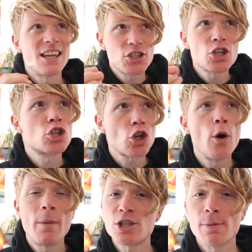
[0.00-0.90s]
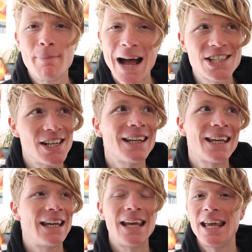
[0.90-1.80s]
There's just so much
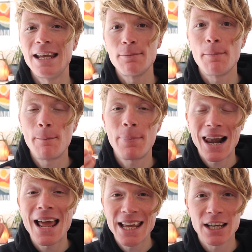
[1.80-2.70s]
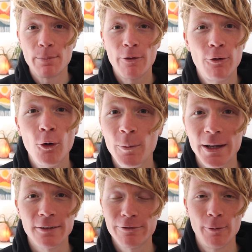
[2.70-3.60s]
magic in playing and
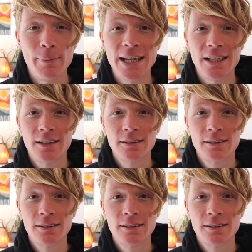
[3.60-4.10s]
performing for me.